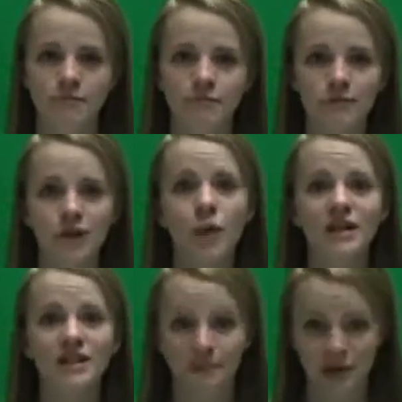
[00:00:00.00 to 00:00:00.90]
You want
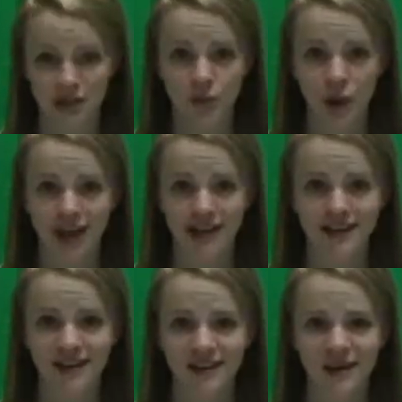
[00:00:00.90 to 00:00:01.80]
to persuade.
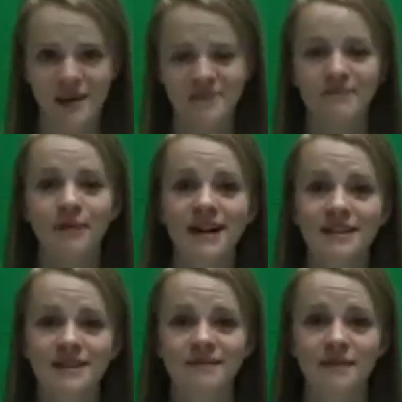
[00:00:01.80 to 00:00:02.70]

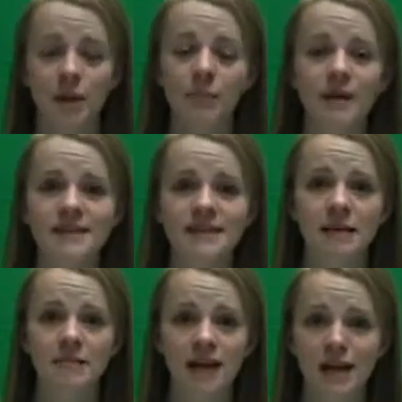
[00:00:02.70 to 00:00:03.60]
But your purpose
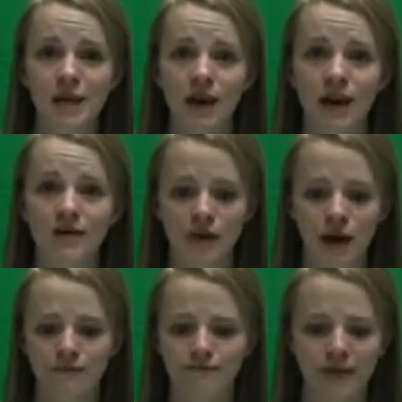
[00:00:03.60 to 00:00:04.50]
can be anywhere
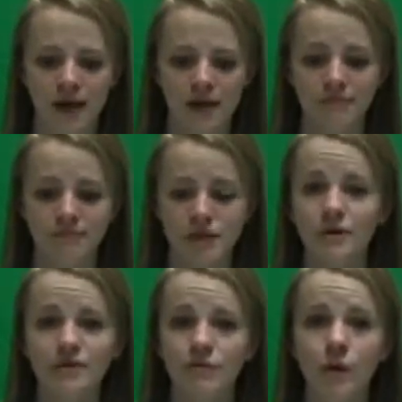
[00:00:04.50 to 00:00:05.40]
from to
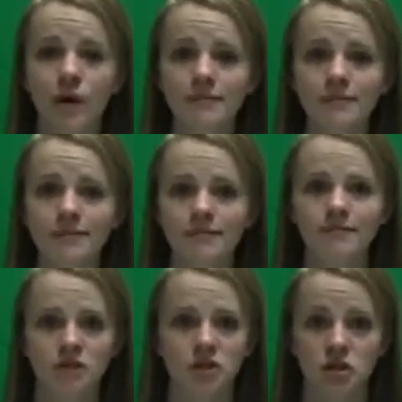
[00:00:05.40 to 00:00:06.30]
inform,
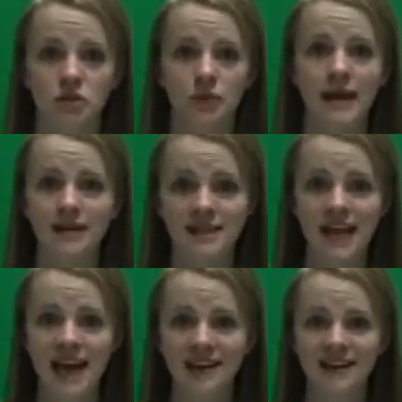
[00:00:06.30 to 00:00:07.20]
to
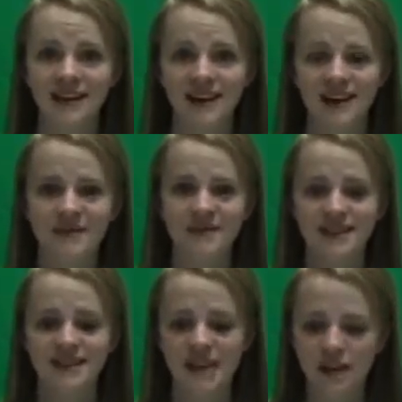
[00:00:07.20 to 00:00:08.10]
entertain,
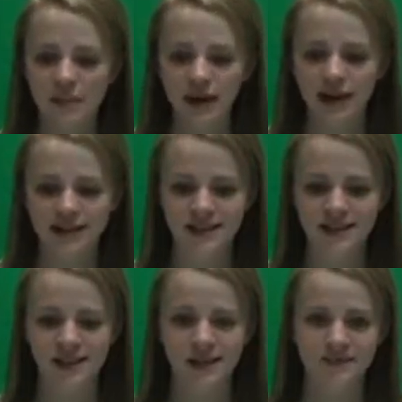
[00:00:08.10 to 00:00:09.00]
to celebrate,
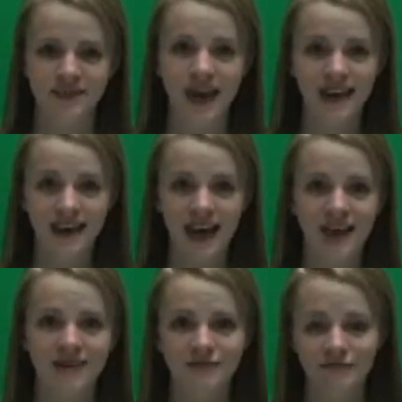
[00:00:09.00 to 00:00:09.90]
and
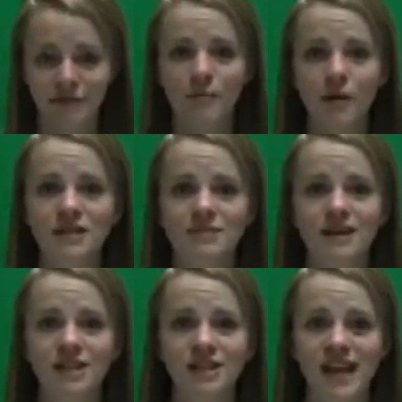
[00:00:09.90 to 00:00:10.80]
again, for most
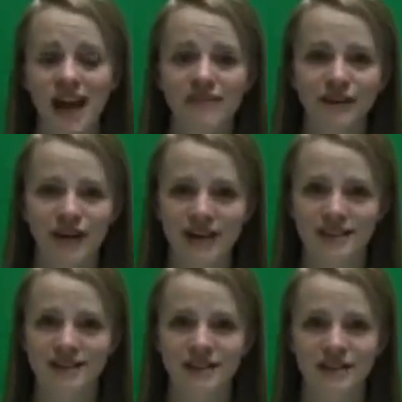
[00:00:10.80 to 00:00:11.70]
speeches and for
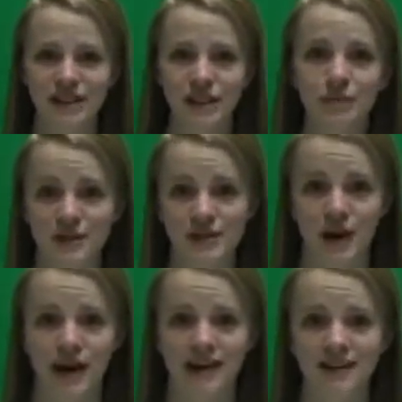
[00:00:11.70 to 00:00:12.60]
us, to
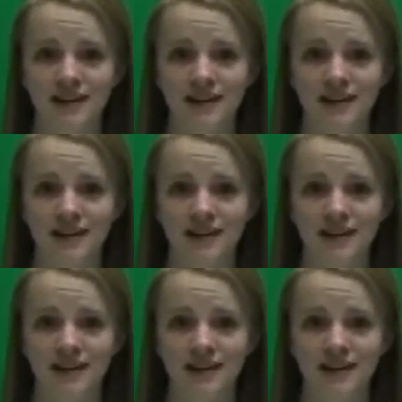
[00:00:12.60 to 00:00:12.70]
persuade.